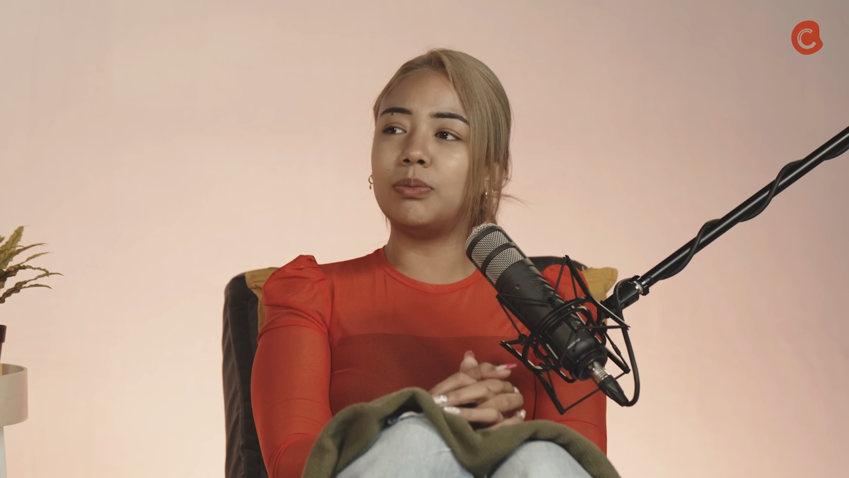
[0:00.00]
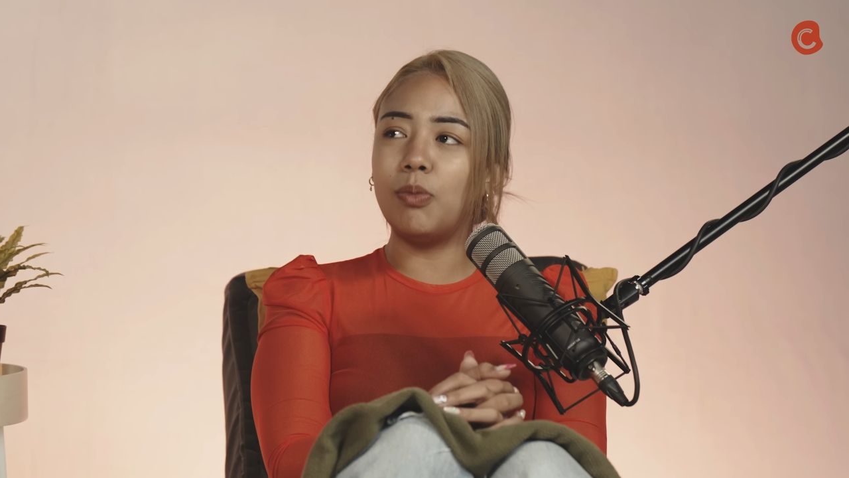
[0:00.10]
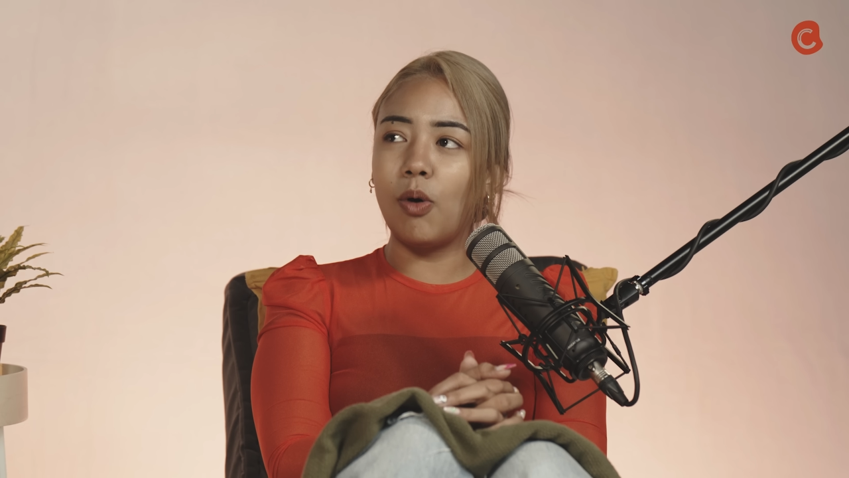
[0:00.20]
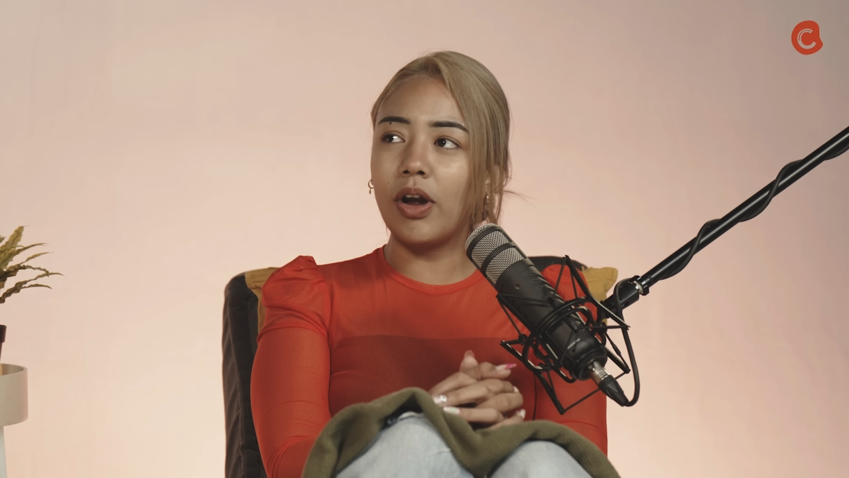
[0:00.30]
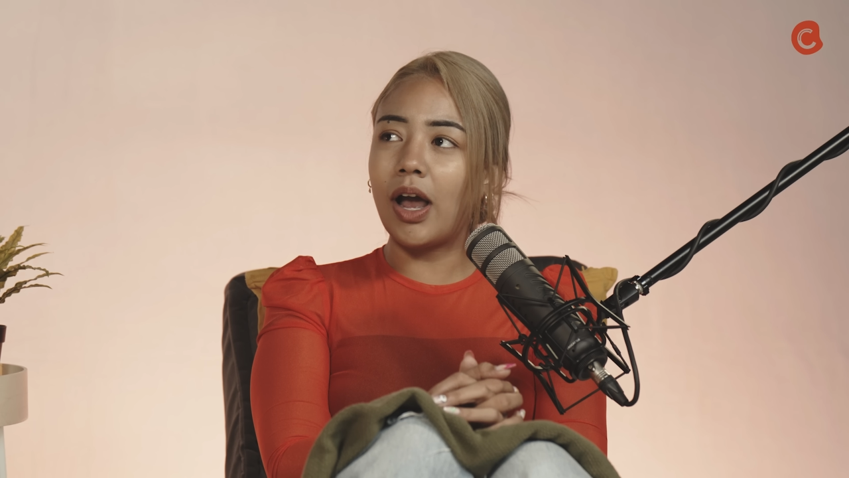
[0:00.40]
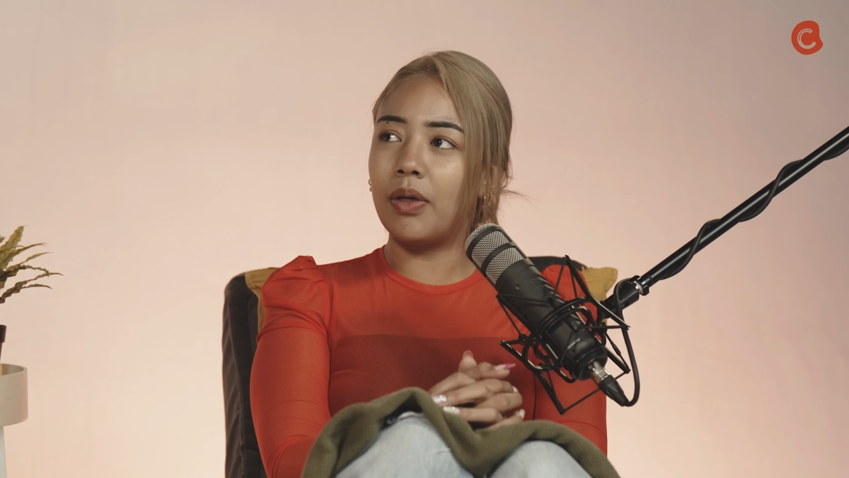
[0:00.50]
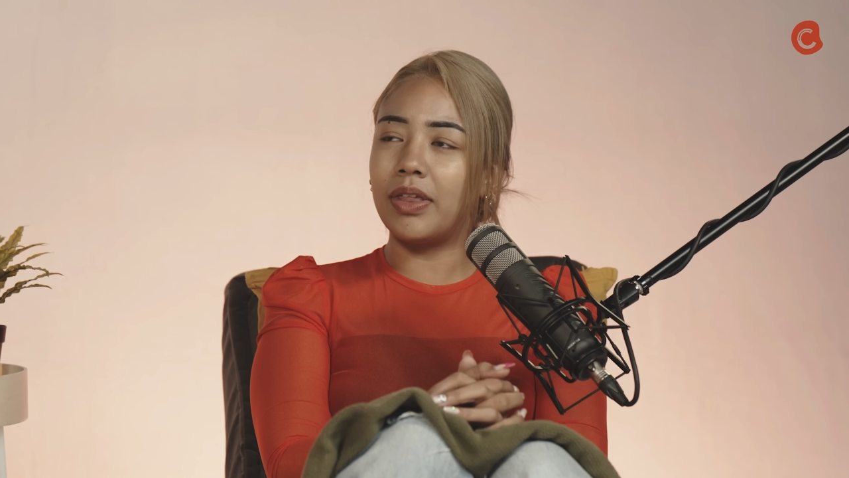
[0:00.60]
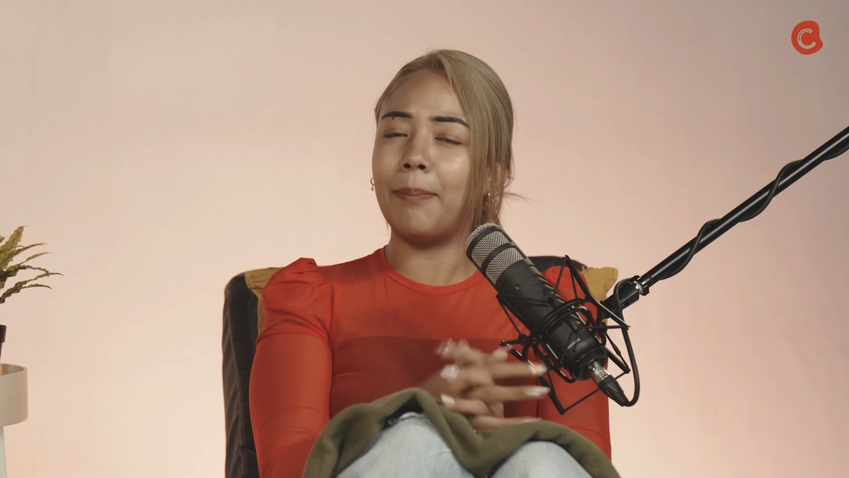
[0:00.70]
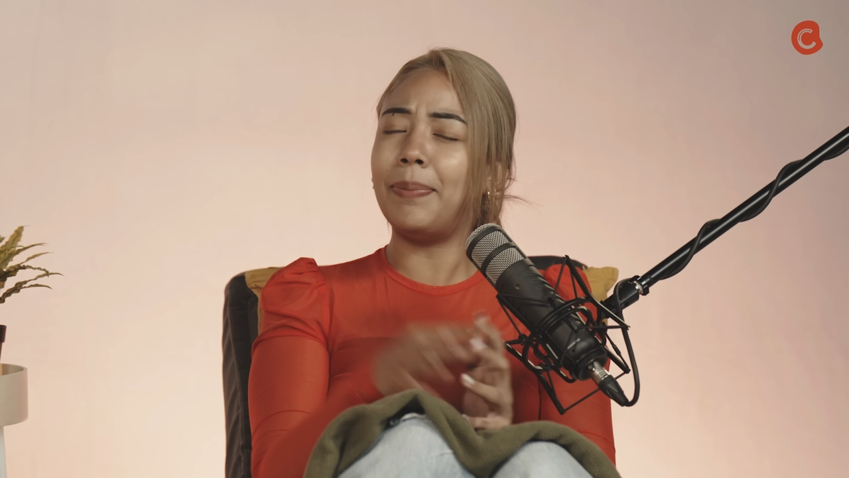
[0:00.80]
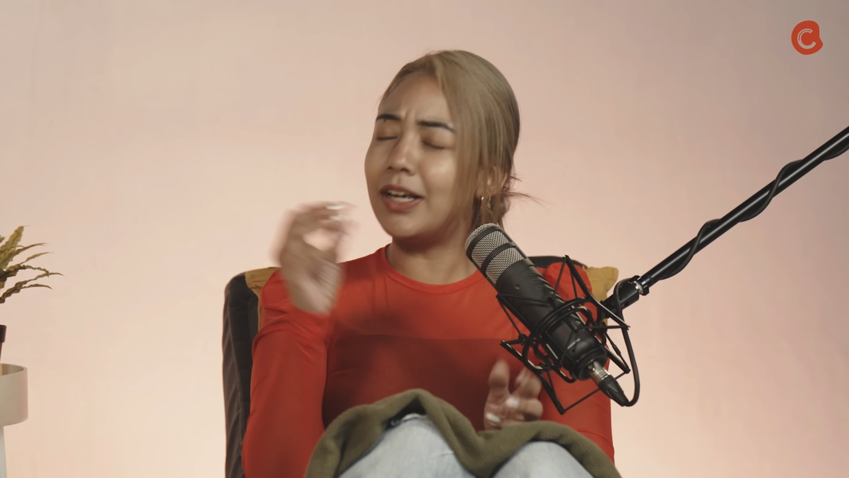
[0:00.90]
more out
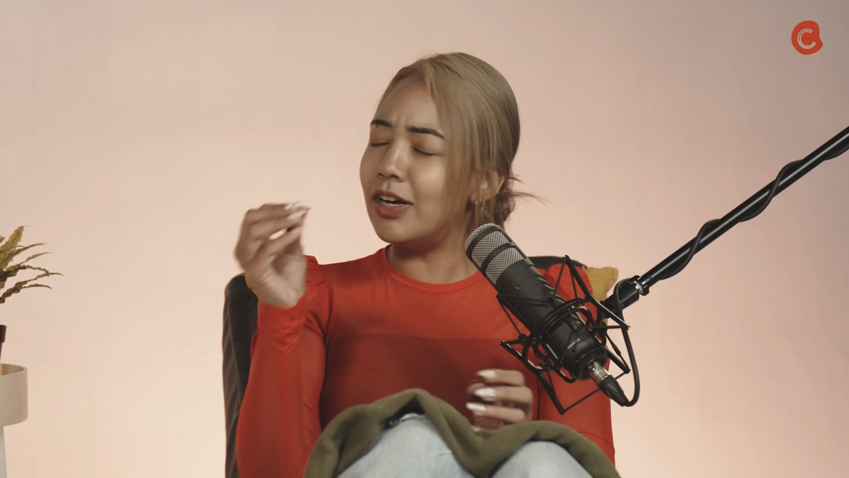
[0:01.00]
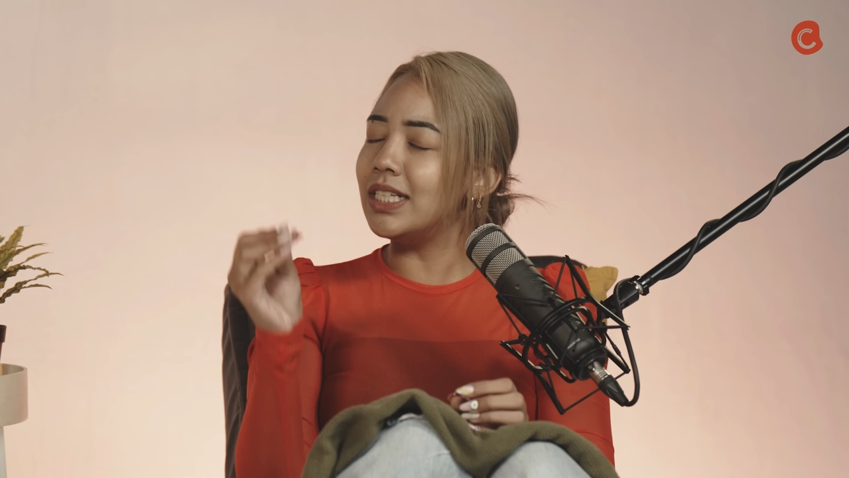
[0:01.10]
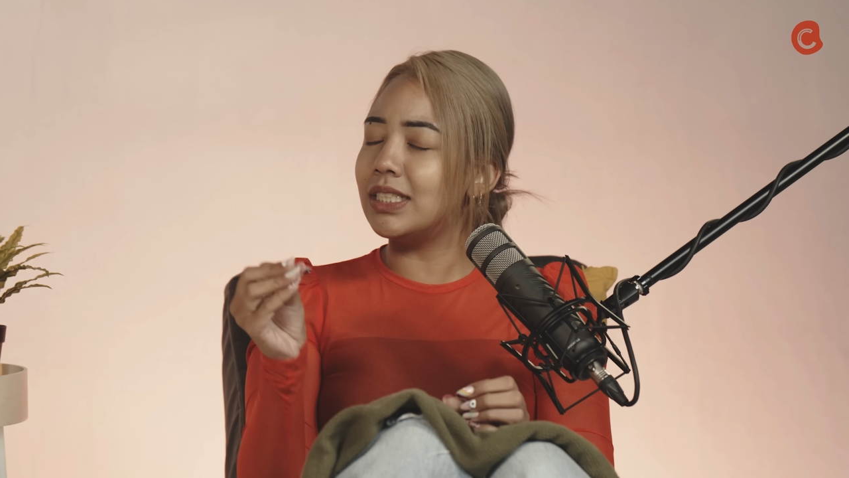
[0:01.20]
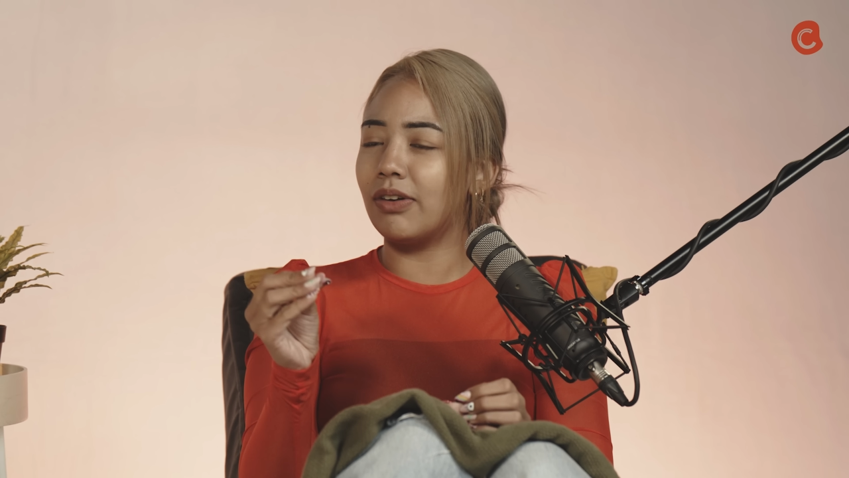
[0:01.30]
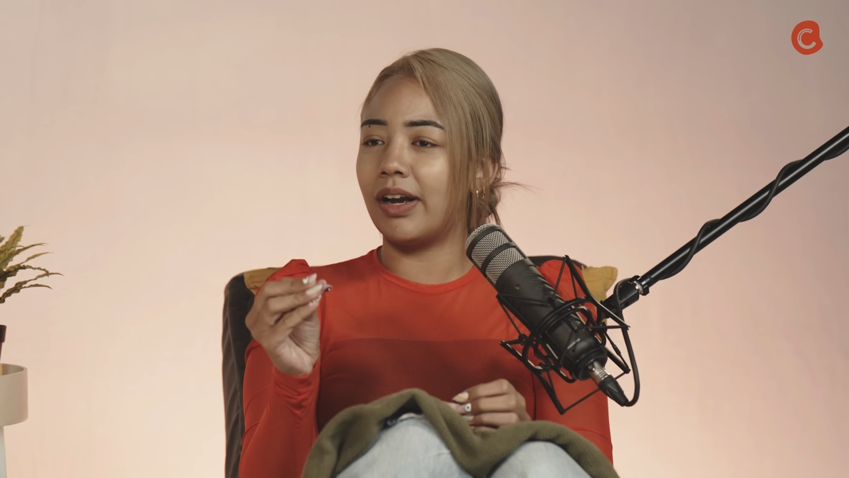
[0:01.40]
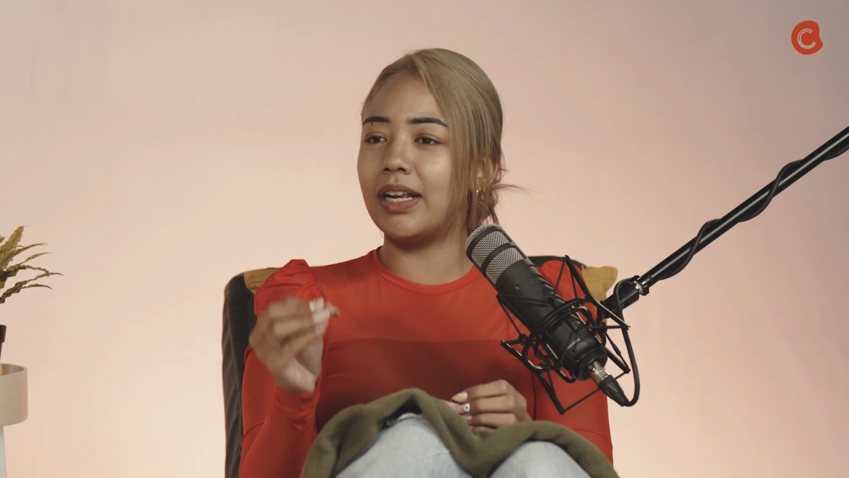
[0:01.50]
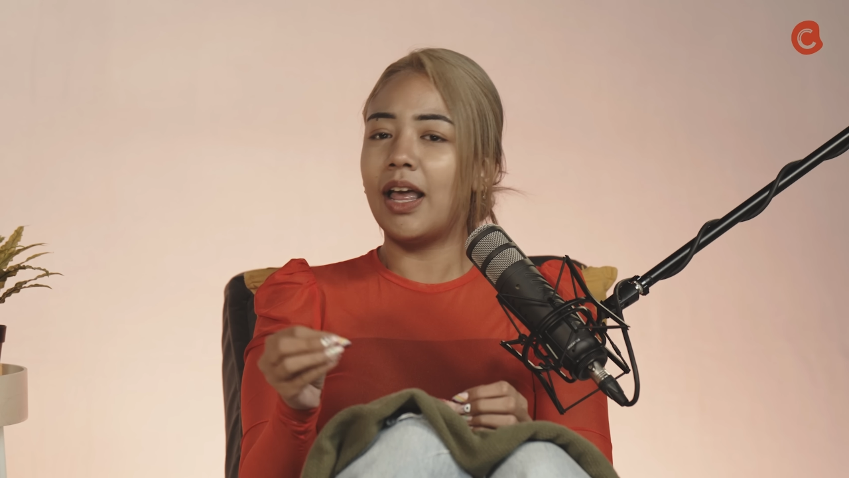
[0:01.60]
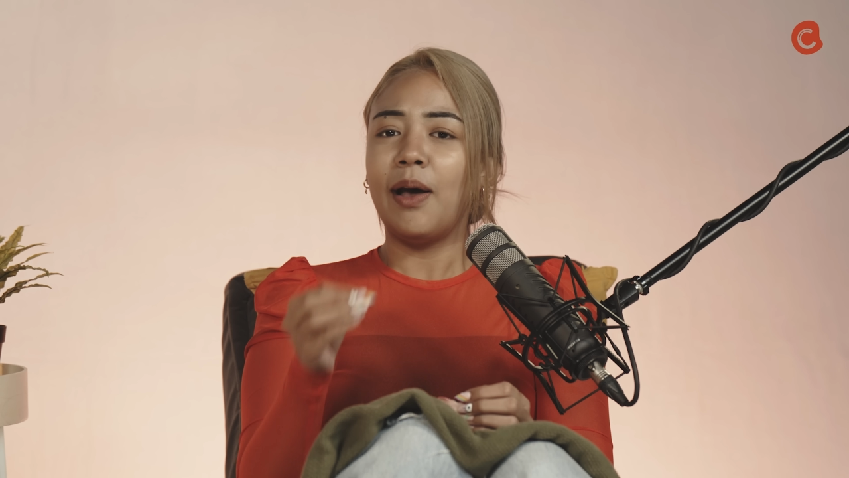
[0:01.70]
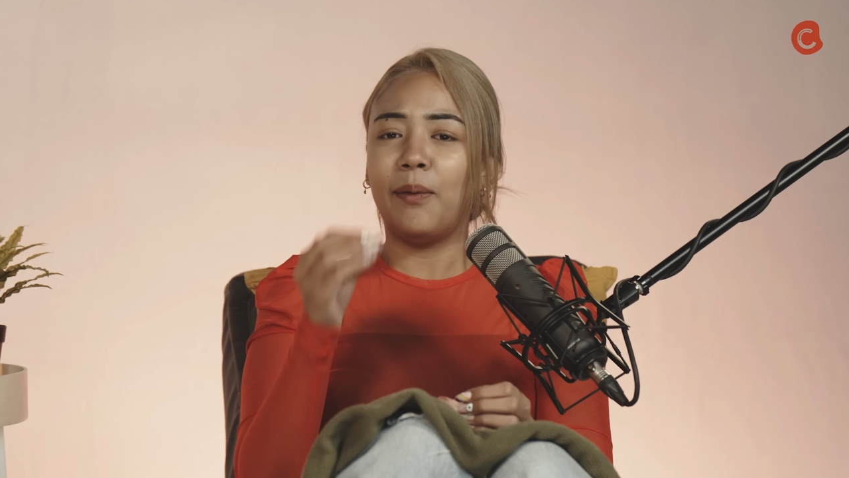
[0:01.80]
there because, right,